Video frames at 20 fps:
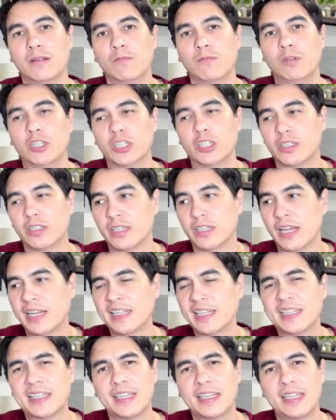which
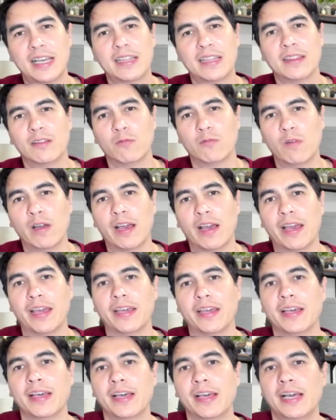tends to get in the way.
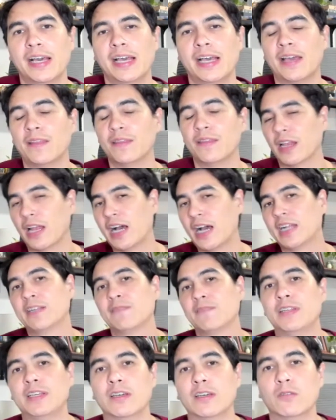In the
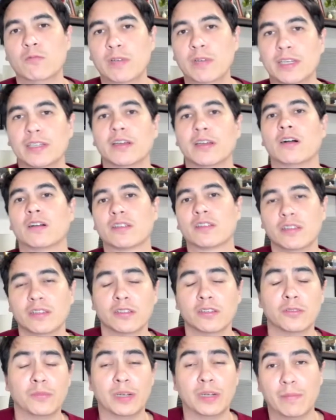last video, Wynn talked a
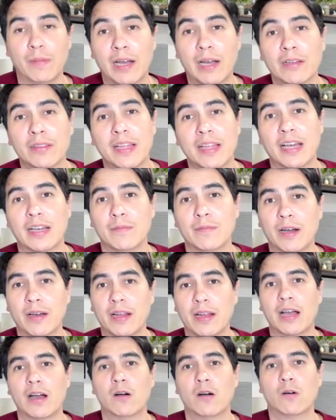little bit about that,
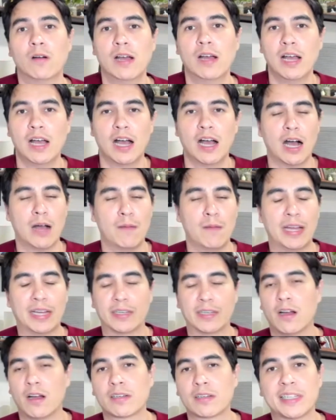about how I
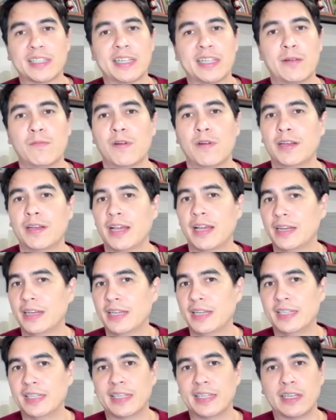might talk to someone
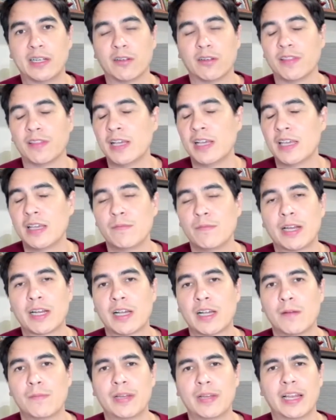and insecure thinking
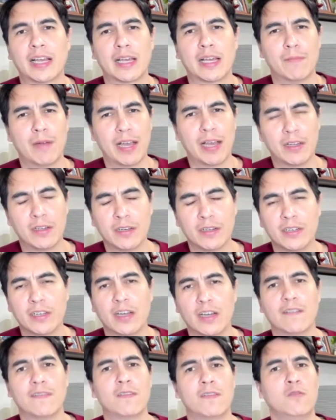might come in, like, am I good
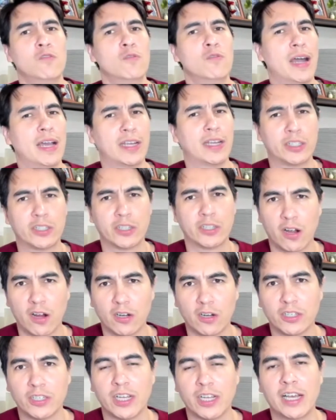enough? Who am I to
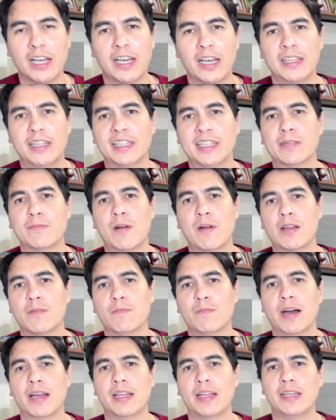charge this amount
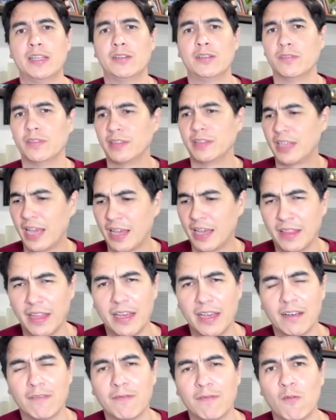of money? Can
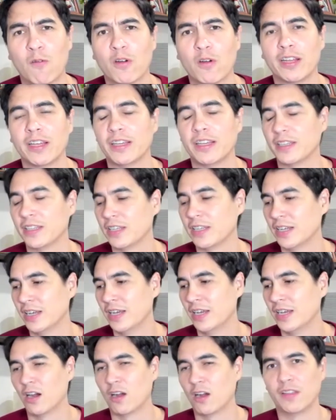they afford it?
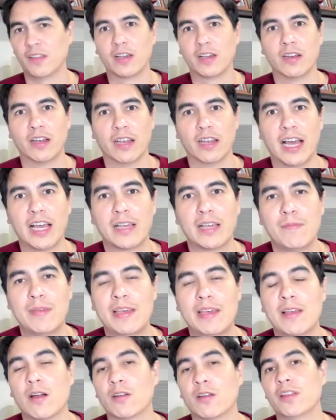Are they going to like
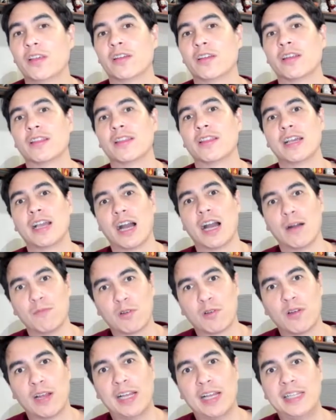me? Are they going to think
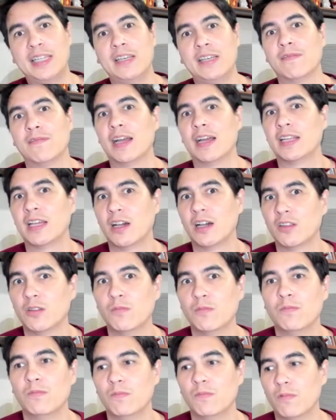I'm crazy if I tell
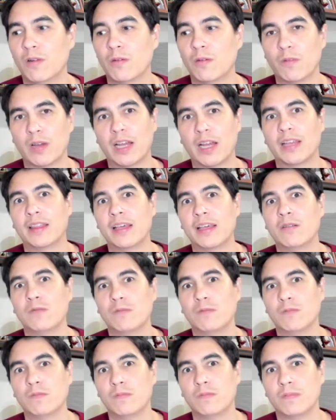them what I
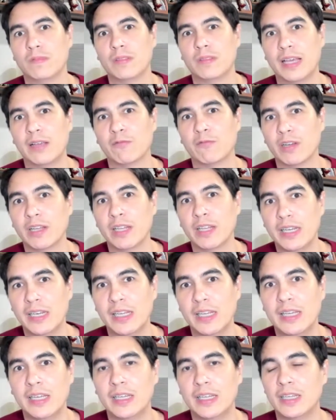think they really
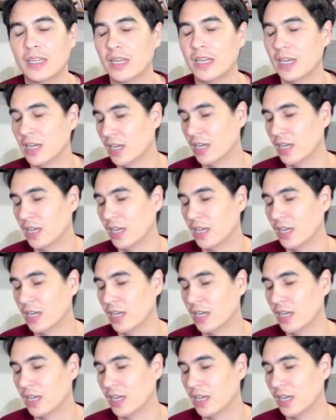need?